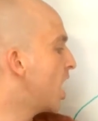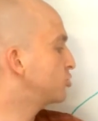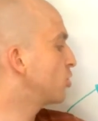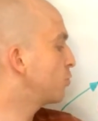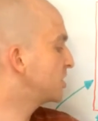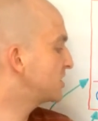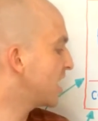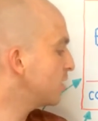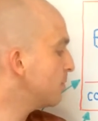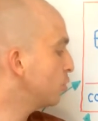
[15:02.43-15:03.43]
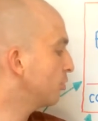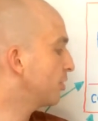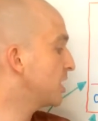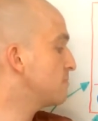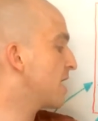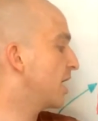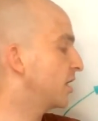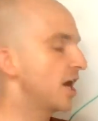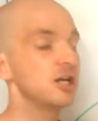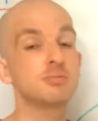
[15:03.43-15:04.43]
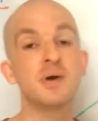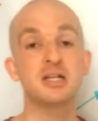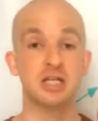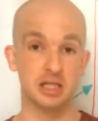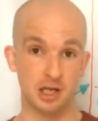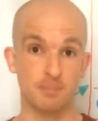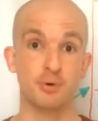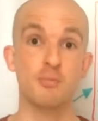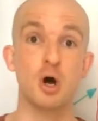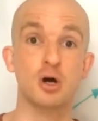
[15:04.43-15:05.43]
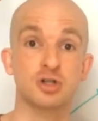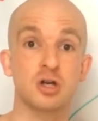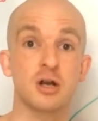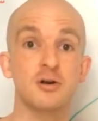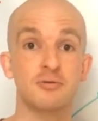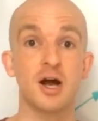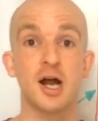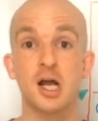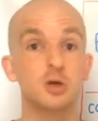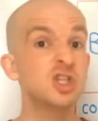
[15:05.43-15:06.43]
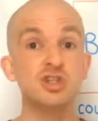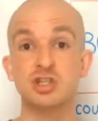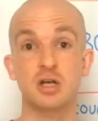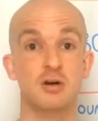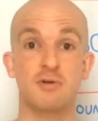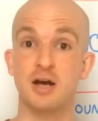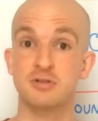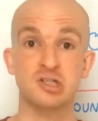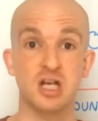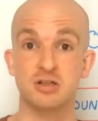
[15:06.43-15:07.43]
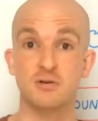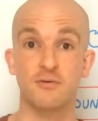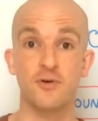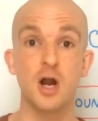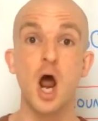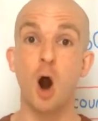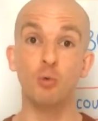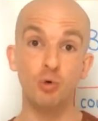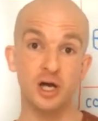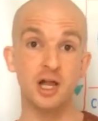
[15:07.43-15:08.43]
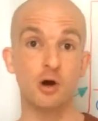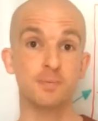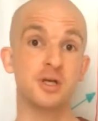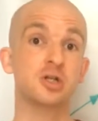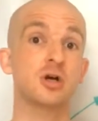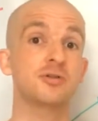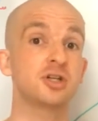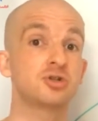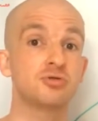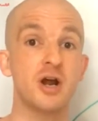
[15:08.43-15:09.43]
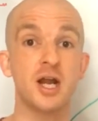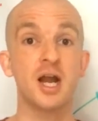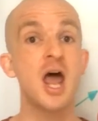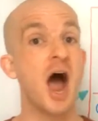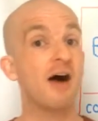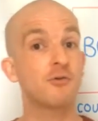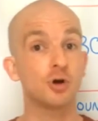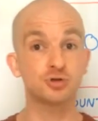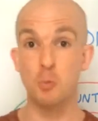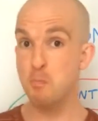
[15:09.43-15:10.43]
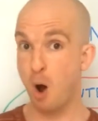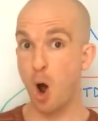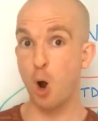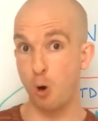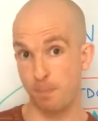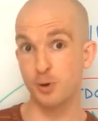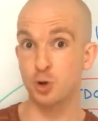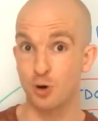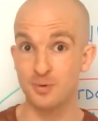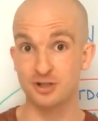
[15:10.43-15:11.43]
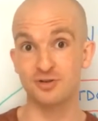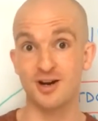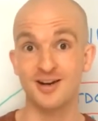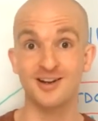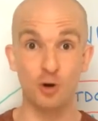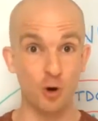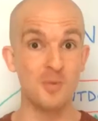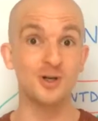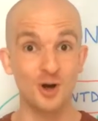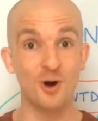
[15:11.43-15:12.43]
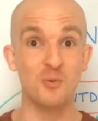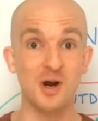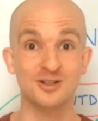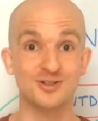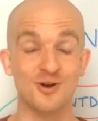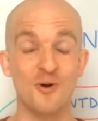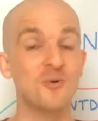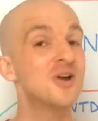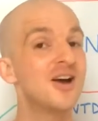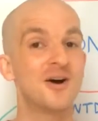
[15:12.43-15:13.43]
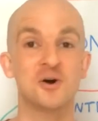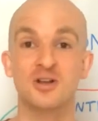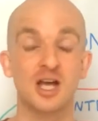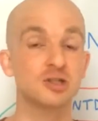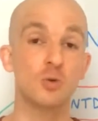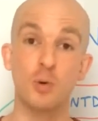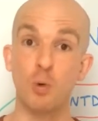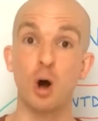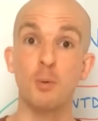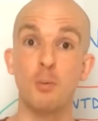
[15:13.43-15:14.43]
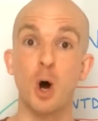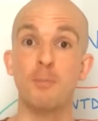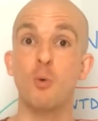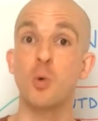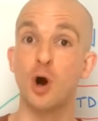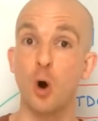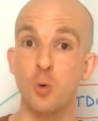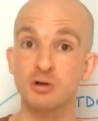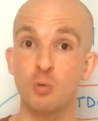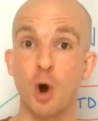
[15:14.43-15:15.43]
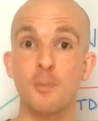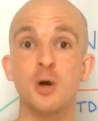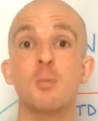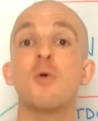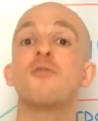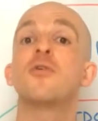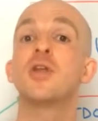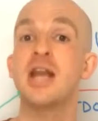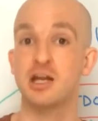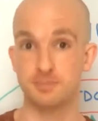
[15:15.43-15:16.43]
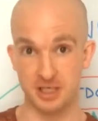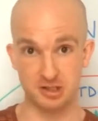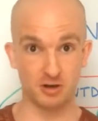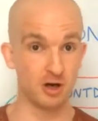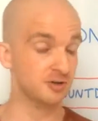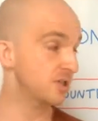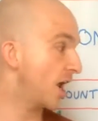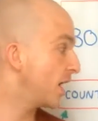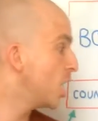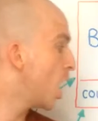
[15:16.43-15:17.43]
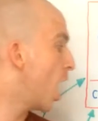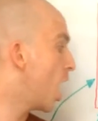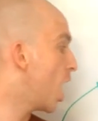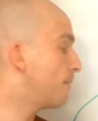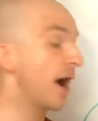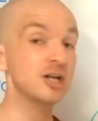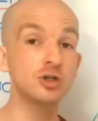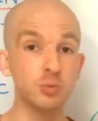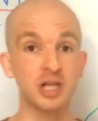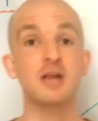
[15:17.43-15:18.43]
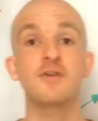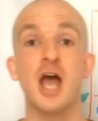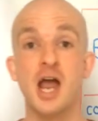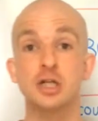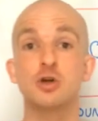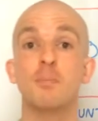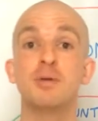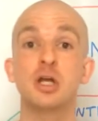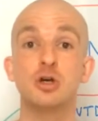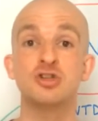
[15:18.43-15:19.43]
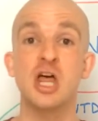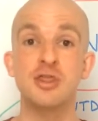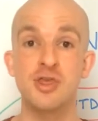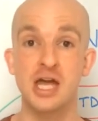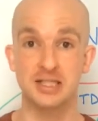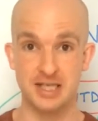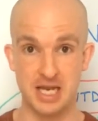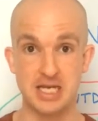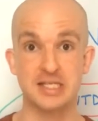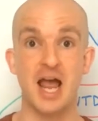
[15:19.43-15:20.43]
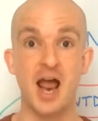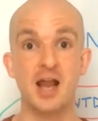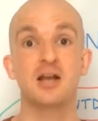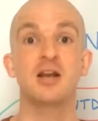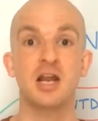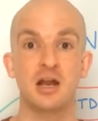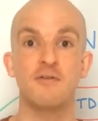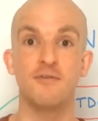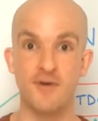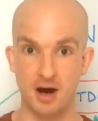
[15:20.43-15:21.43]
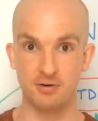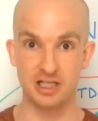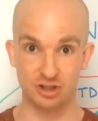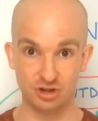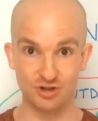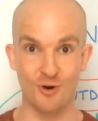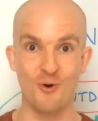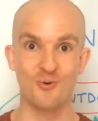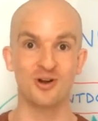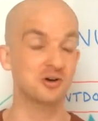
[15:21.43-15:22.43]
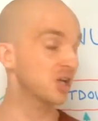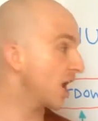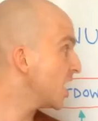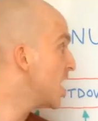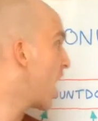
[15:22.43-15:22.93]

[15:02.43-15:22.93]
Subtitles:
So we send them another email and it's basically a promotion, right? And you just turn around and say something, I really hope you enjoyed this training. I've got some more up and coming training coming your way soon, okay? So we warm them up. We're always warming them up for the next piece of content. But I just want to give you a heads up because this is ending very soon, okay?